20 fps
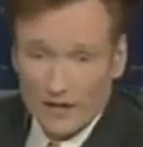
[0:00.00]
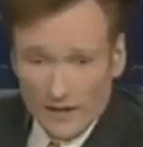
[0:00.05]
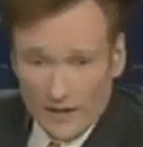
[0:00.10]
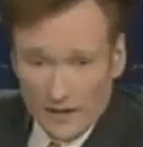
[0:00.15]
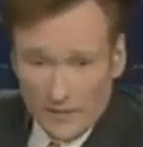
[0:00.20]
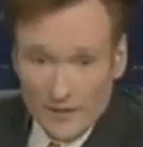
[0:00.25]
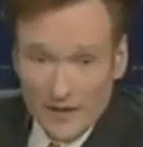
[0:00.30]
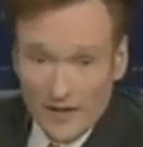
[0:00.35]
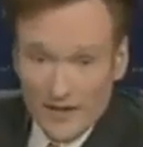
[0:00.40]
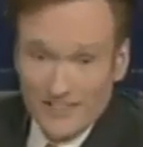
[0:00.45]
and
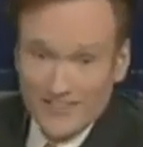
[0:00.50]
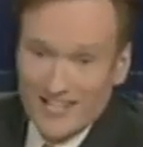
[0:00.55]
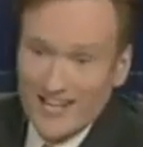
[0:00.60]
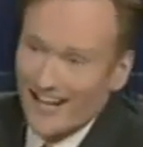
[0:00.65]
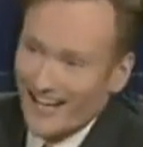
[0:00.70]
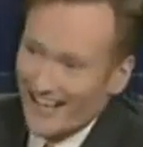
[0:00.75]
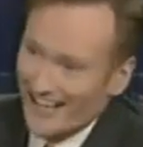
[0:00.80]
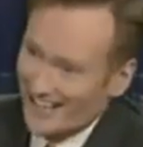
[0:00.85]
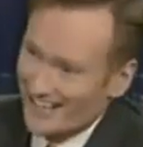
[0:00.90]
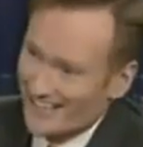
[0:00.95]
I
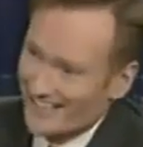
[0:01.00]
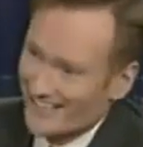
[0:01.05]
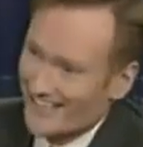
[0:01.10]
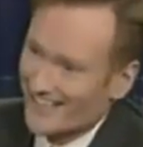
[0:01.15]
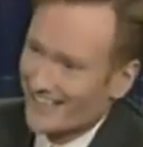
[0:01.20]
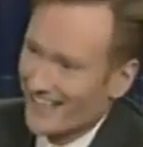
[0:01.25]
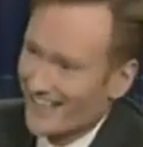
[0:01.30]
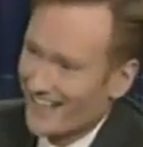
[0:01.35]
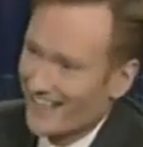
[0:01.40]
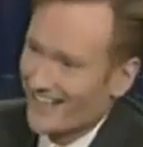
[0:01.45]
apologize.
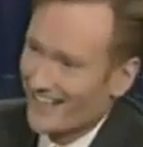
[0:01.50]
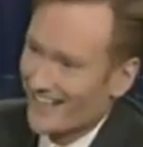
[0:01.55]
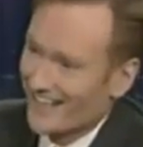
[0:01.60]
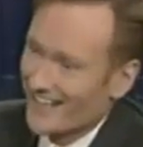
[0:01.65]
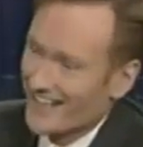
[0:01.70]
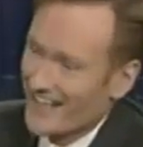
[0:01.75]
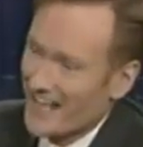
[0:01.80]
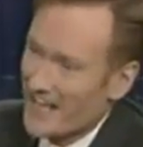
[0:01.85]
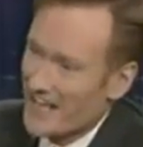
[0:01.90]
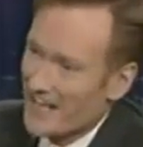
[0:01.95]

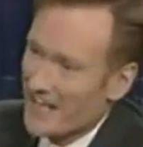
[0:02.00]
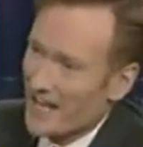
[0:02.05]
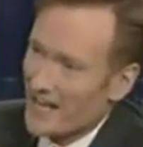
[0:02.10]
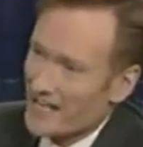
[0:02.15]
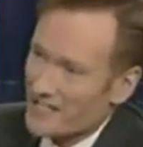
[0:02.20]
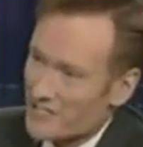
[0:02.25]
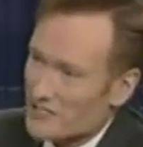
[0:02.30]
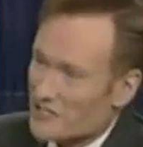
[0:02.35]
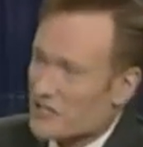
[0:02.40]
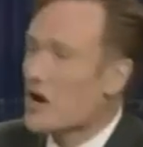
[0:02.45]

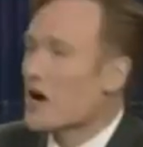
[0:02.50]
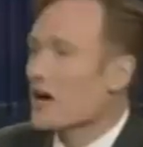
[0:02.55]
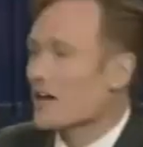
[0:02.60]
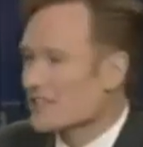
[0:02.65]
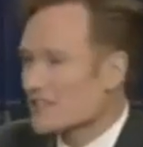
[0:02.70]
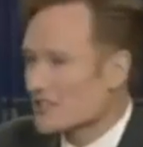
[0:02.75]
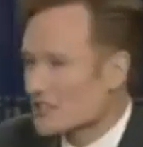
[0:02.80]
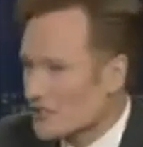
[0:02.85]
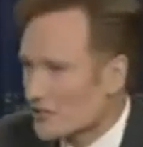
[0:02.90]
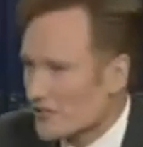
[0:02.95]
I should talk
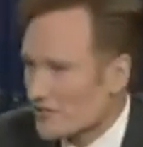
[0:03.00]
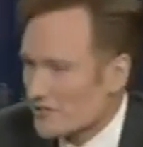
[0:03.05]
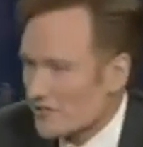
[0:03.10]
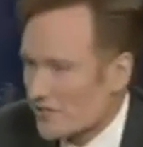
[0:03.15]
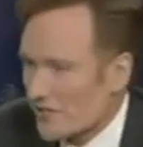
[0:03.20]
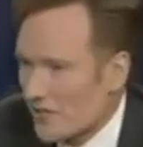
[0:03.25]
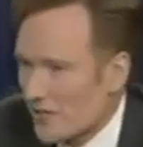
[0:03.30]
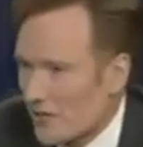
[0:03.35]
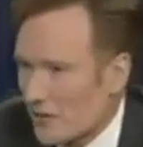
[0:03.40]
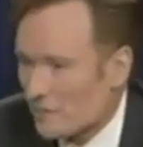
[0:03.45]

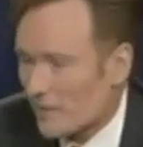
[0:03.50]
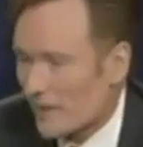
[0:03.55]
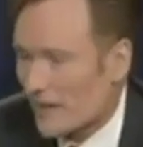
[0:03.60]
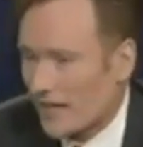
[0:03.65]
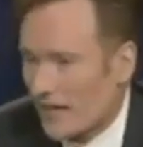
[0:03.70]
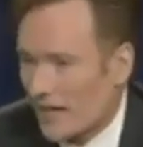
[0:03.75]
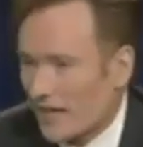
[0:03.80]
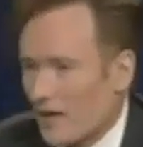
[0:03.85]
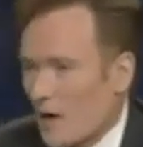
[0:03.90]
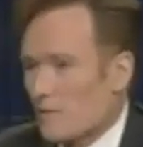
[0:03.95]
seriously here, but I
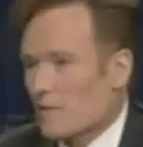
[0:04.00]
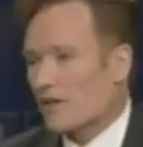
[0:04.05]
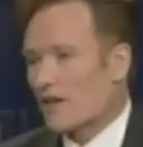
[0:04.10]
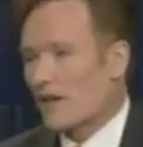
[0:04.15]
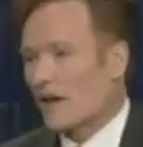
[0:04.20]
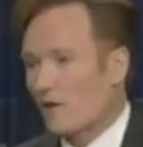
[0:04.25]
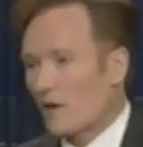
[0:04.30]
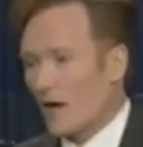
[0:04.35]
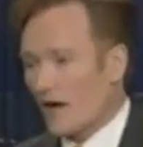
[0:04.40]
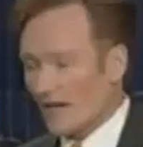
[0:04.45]
can't help it.
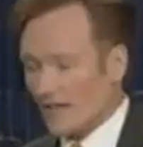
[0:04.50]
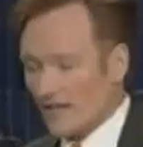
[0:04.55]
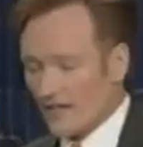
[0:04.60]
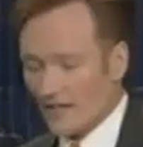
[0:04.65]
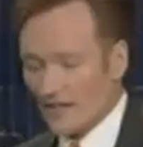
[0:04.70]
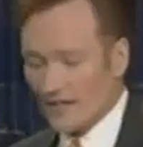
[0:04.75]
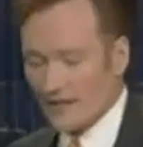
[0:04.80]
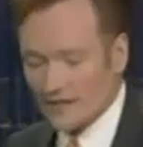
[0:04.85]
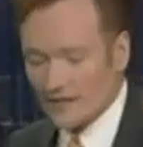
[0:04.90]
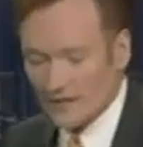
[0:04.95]
No,
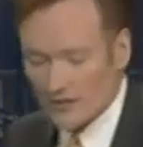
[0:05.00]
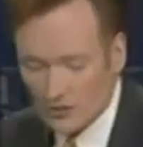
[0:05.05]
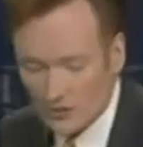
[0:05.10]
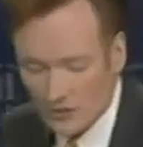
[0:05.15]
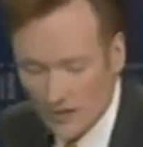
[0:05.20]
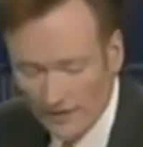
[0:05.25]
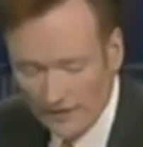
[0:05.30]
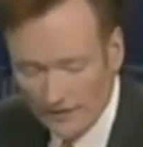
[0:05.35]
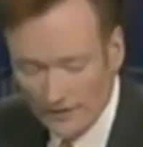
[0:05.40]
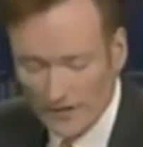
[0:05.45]
2
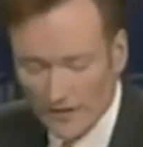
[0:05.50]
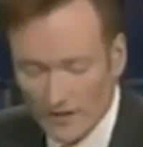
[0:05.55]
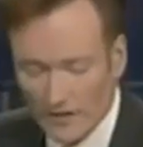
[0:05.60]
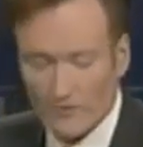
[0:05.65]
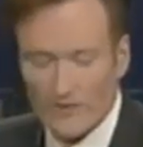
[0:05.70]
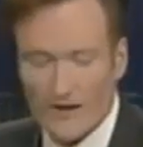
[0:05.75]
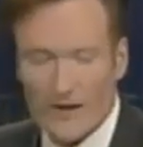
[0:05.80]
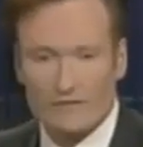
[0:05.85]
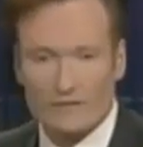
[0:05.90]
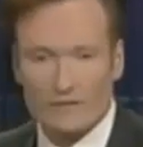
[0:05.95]
nights
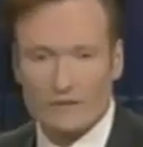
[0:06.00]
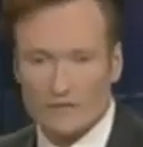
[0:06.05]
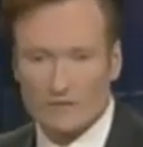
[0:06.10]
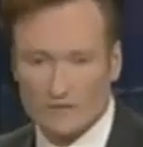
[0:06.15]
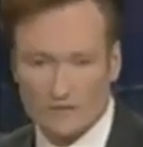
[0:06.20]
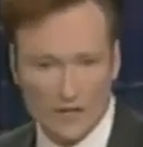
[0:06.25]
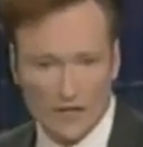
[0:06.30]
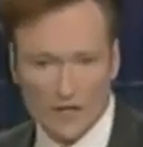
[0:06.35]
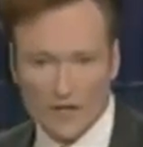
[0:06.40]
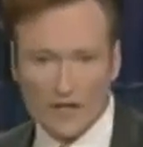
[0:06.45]
ago,
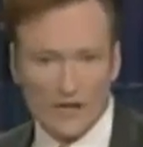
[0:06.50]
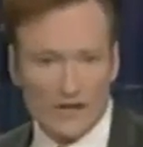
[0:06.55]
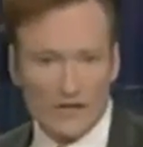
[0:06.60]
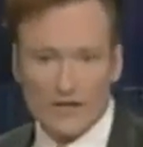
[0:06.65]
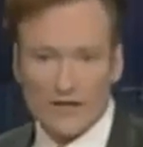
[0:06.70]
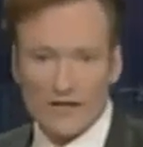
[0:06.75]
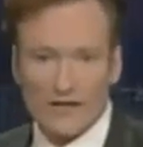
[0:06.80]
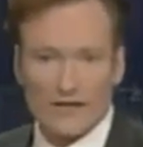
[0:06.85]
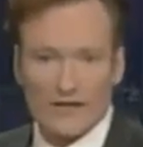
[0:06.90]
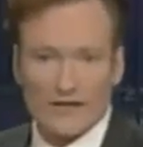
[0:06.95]
never
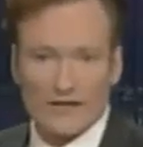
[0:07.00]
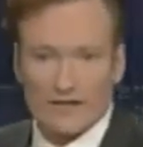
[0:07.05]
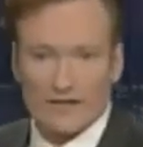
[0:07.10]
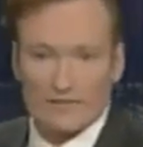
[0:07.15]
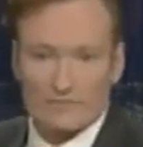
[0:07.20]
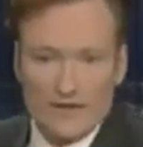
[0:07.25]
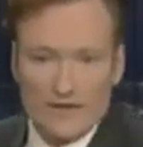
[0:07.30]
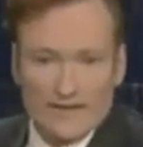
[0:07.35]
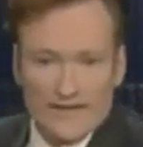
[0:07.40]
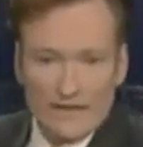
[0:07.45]

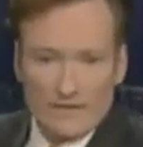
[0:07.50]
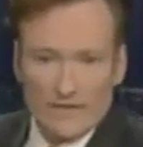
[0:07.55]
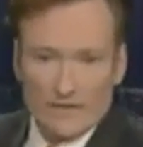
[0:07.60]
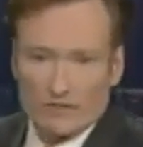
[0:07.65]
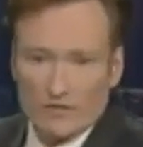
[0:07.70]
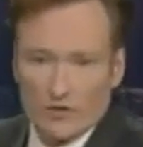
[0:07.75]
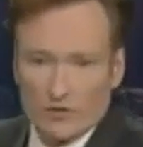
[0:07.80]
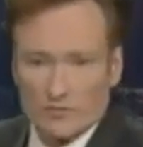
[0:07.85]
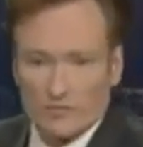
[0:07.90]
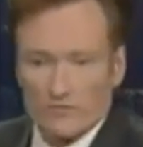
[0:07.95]
been down
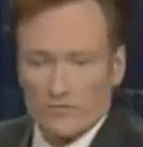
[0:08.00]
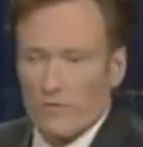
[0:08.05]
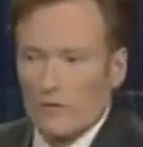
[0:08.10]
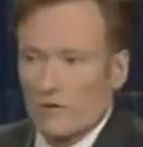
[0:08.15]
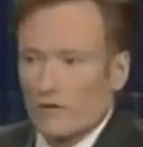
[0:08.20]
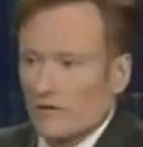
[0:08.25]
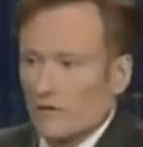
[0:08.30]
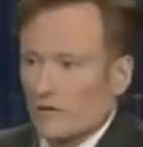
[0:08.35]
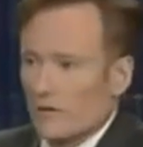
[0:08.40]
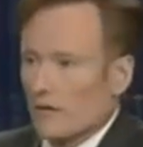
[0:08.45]
this road
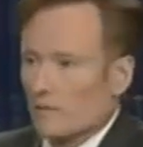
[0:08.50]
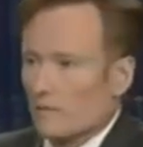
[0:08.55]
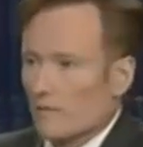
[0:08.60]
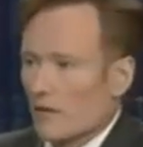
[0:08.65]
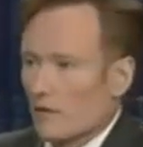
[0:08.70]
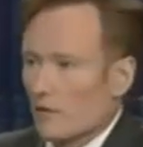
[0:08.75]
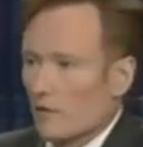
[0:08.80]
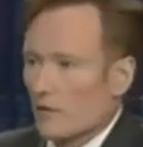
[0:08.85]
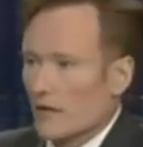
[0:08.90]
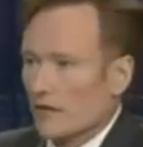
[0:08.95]
before, and
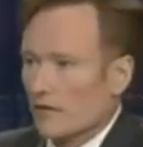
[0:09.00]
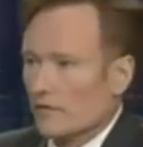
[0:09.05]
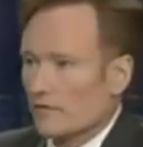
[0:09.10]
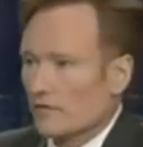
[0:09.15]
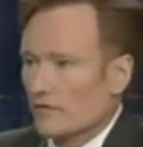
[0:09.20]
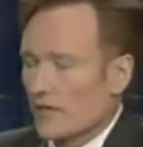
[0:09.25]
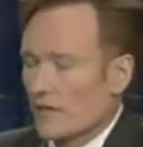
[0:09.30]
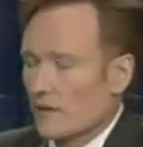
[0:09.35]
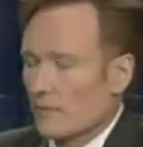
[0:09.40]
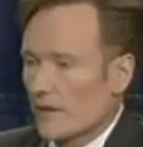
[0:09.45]
my
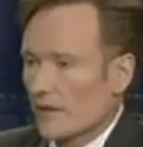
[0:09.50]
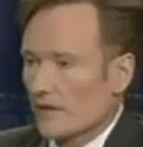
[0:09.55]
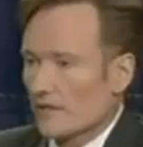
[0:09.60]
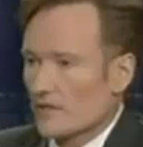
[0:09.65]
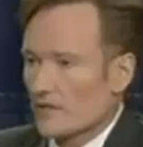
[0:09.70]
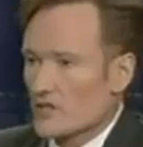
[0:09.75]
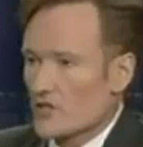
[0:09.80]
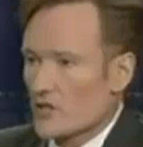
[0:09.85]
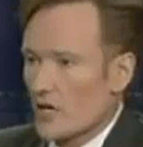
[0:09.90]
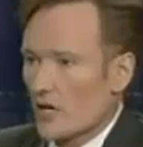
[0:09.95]
wife did an
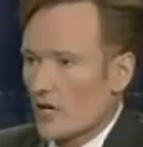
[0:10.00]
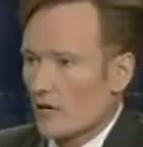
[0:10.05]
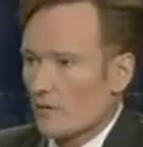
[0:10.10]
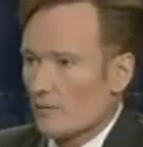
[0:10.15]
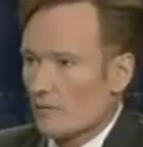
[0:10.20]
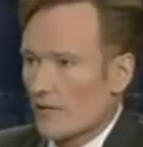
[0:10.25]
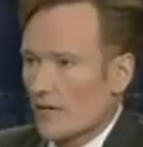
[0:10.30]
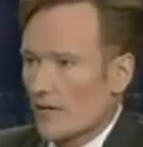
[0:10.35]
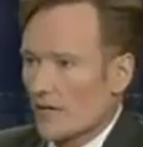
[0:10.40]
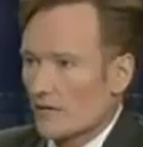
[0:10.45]
amazing
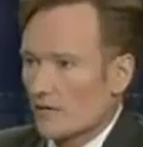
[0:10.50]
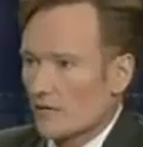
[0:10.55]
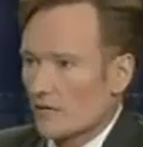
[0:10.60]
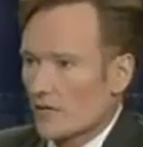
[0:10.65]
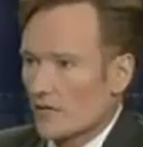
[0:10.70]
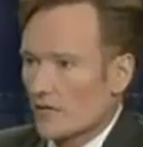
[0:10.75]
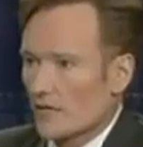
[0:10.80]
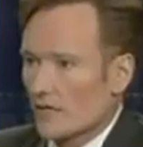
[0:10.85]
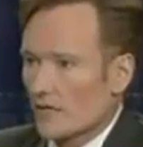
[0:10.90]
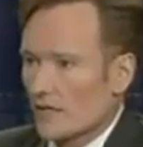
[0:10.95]
job
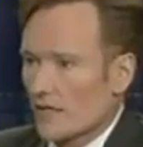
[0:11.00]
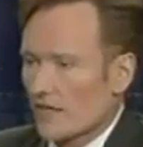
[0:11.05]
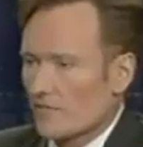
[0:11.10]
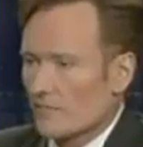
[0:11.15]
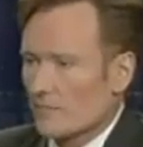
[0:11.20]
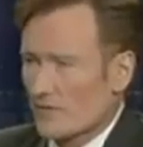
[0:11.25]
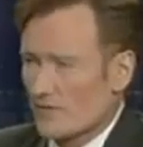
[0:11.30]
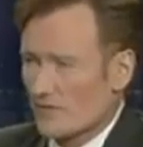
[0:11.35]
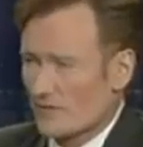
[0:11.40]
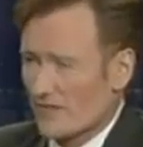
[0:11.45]
and
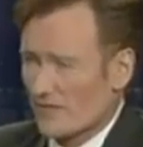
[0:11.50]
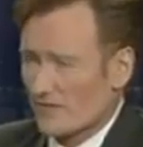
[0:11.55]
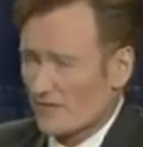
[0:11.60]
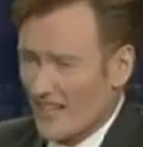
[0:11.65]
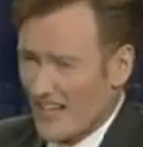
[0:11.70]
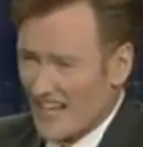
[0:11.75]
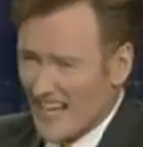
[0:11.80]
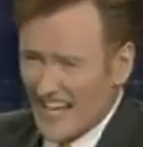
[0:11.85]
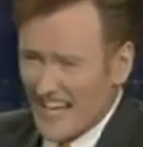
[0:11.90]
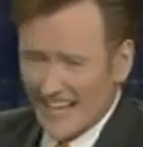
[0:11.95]
gave birth around,
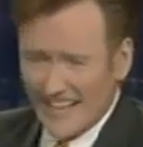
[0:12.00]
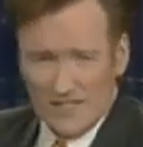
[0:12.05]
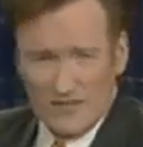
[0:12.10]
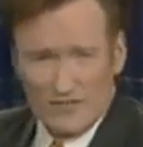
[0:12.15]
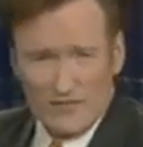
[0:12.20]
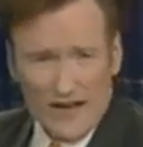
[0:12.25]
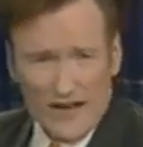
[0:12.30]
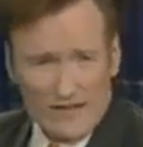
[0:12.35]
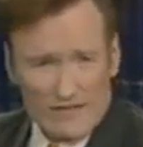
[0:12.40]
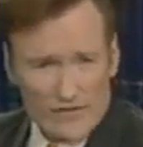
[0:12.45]
I guess,
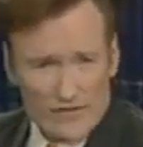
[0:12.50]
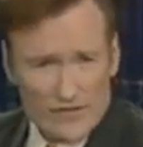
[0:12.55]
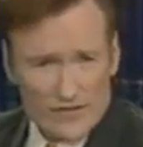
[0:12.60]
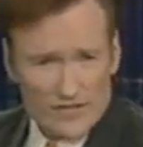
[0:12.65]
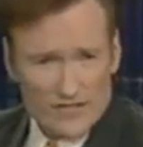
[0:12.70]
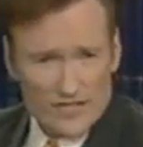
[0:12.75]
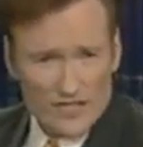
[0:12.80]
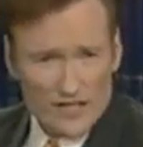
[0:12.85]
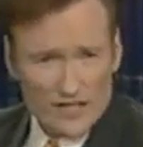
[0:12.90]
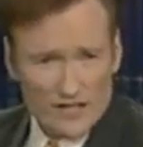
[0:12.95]

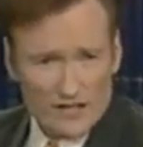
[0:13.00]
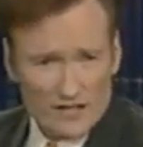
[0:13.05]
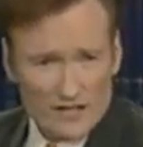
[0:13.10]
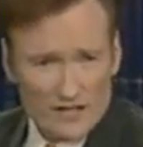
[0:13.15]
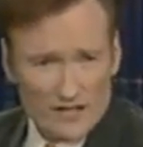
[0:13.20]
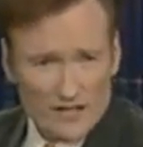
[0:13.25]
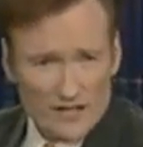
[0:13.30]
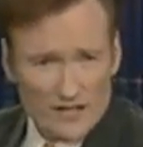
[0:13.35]
5:13